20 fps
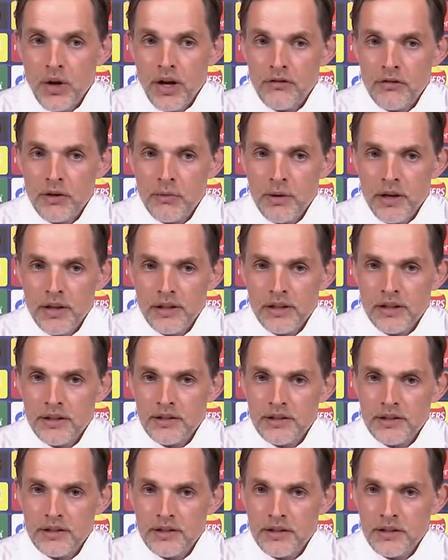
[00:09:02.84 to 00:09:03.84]
everybody
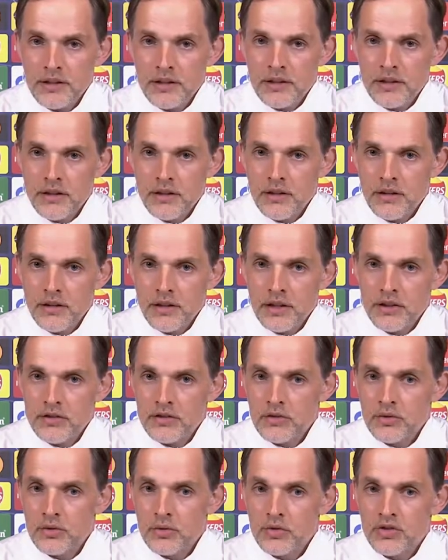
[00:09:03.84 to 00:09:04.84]

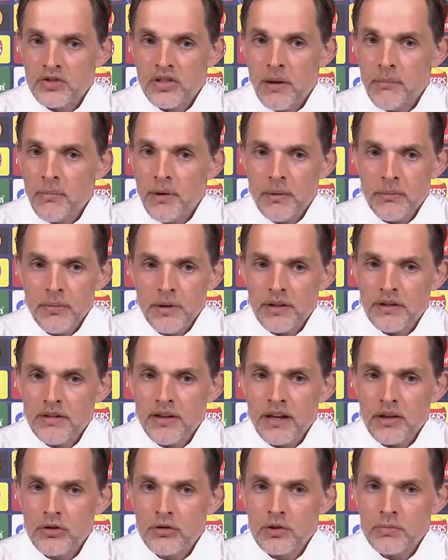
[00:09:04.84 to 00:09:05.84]
needs to step up and
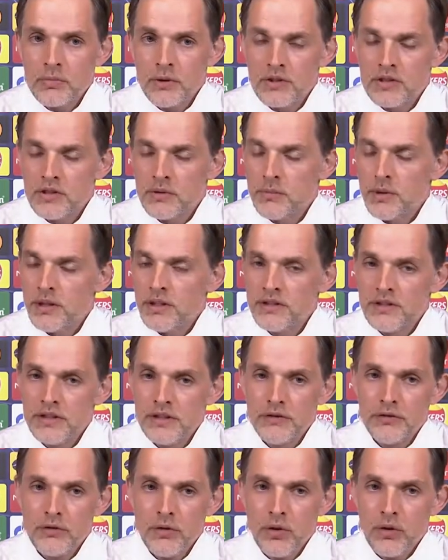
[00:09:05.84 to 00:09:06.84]
take
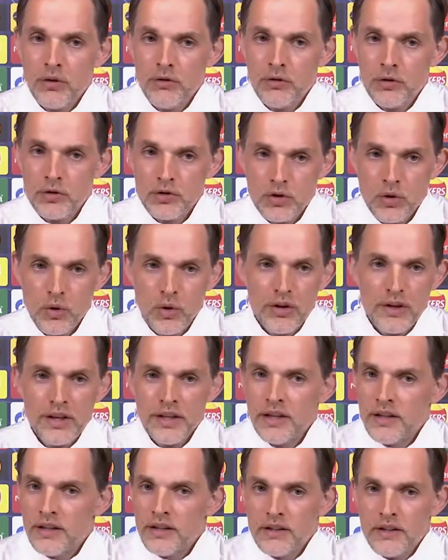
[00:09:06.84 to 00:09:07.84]
responsibility for
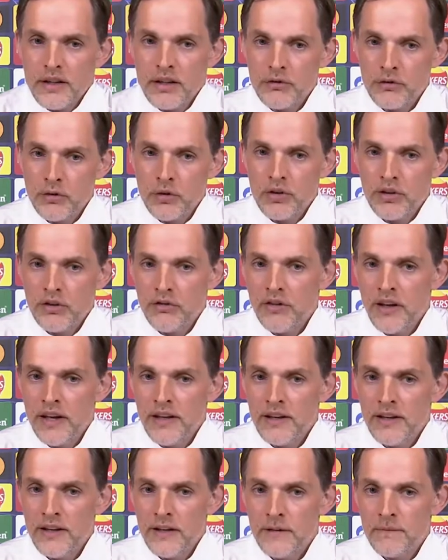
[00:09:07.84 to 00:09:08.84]
scoring and for
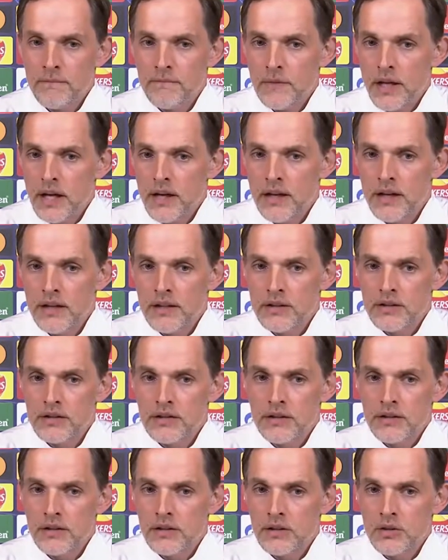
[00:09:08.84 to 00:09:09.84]
defending.
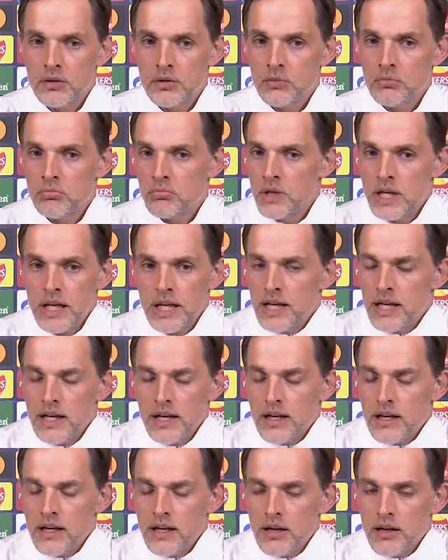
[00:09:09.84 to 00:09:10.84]
And
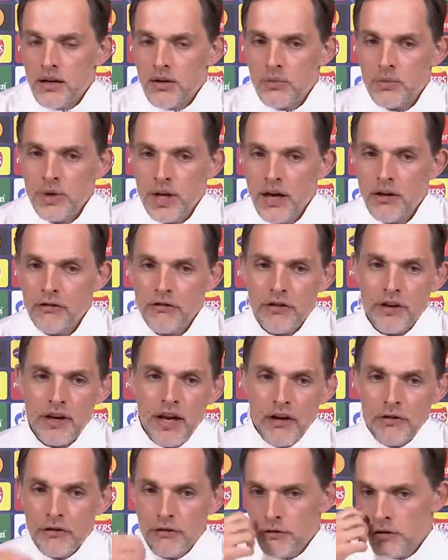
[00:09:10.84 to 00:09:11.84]
we have
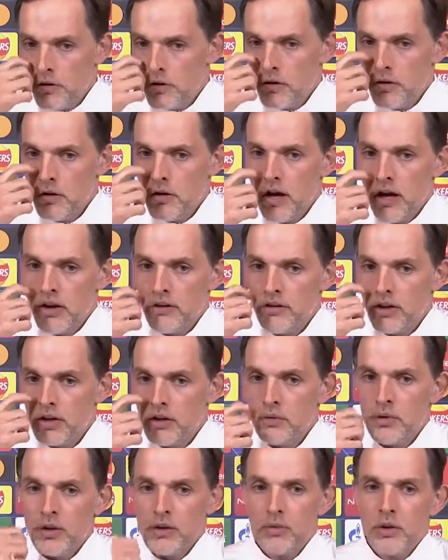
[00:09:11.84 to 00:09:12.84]
enough, I
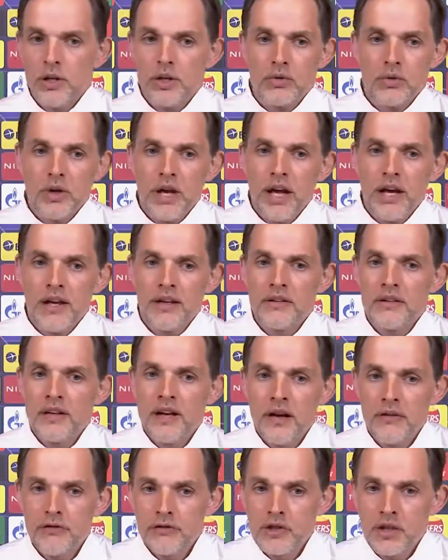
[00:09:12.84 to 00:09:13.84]
think we create
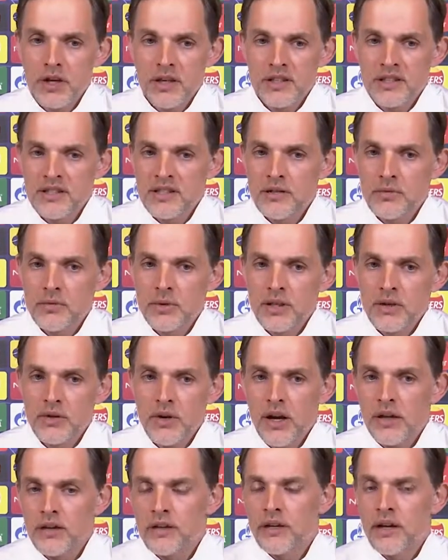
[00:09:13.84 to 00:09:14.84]
enough chances, we
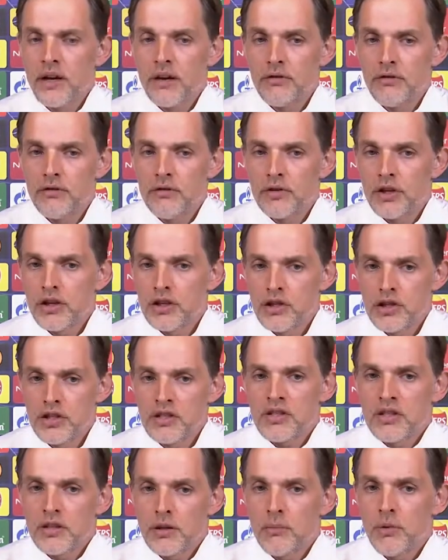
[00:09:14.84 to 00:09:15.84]
create enough
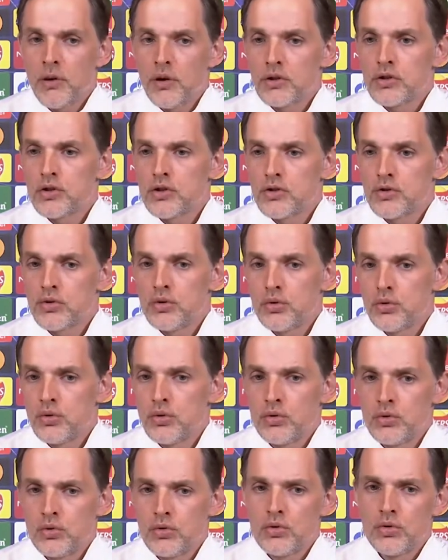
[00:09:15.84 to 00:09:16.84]
touches in the box
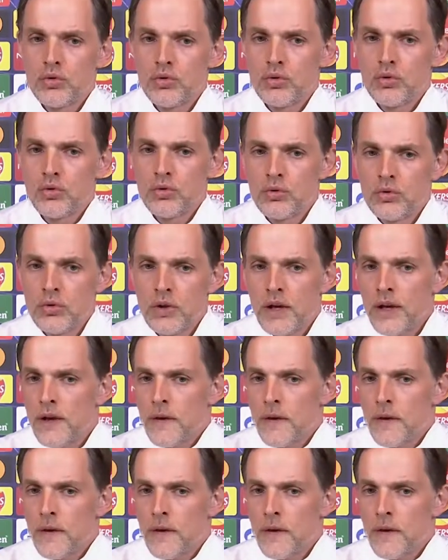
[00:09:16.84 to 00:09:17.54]
to